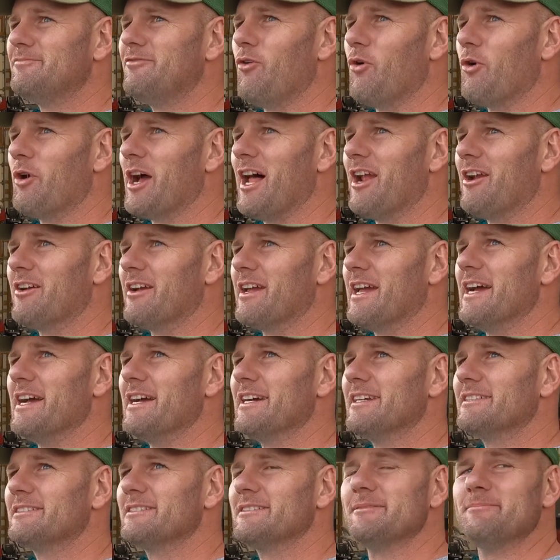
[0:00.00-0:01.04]
$4
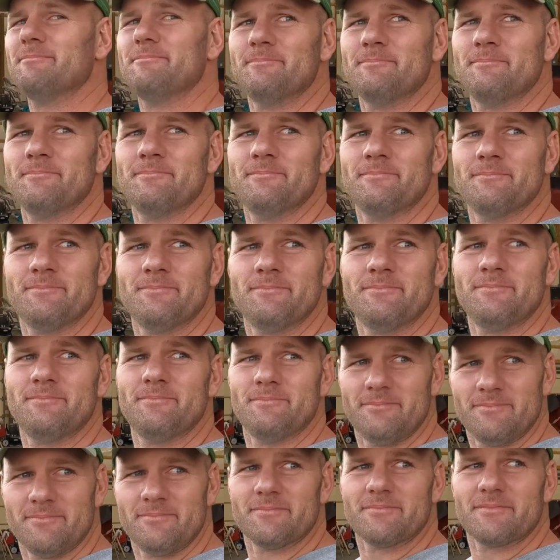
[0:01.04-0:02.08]
gas.
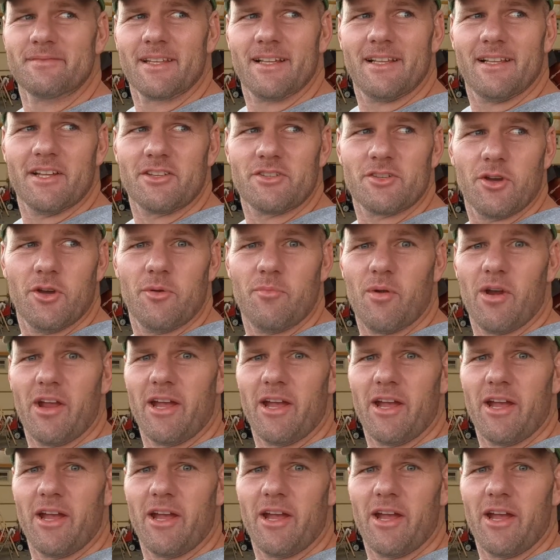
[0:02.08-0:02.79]
Let's go,